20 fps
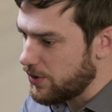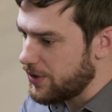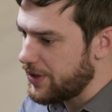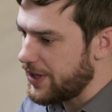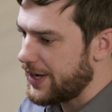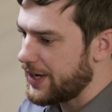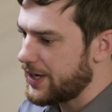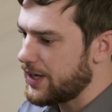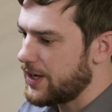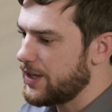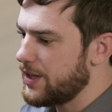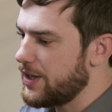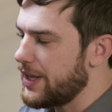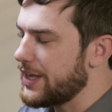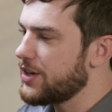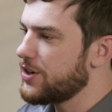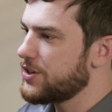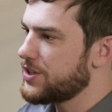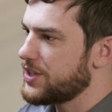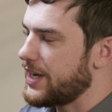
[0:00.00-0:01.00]
Or like
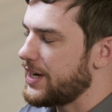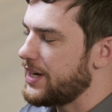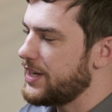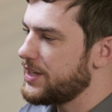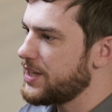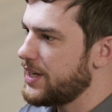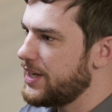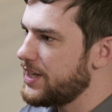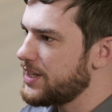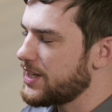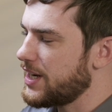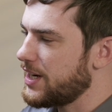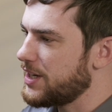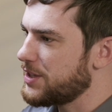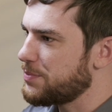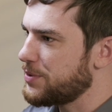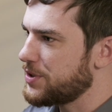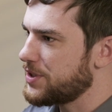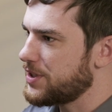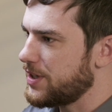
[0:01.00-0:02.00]
like you're saying, it's kind of
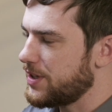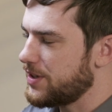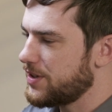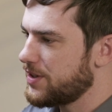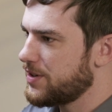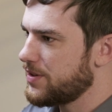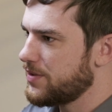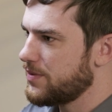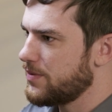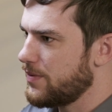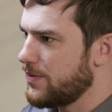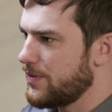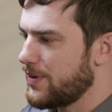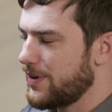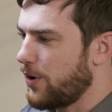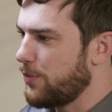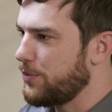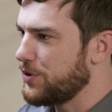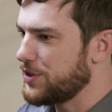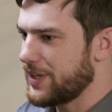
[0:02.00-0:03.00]
supposed to
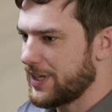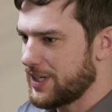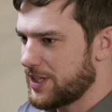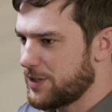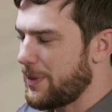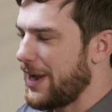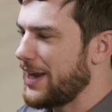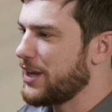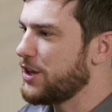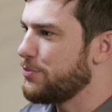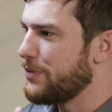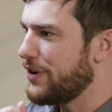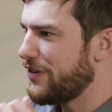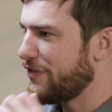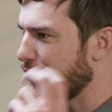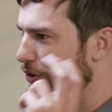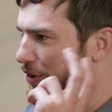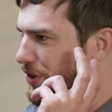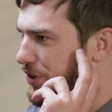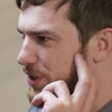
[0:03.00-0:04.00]
almost like smack you,
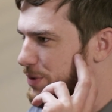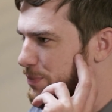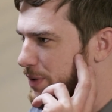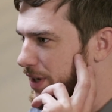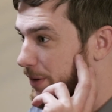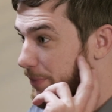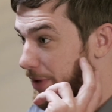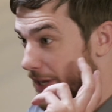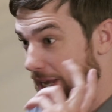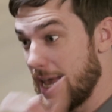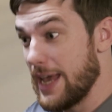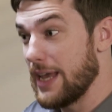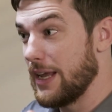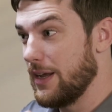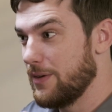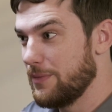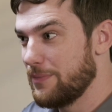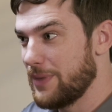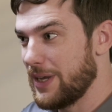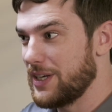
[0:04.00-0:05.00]
metaphorically speaking, like, hey,
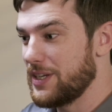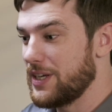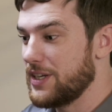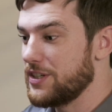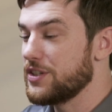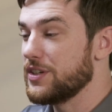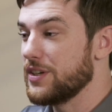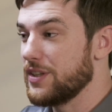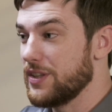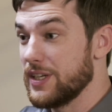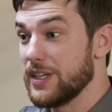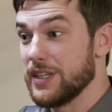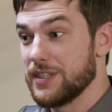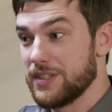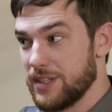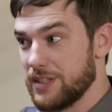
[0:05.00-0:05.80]
pay attention to this.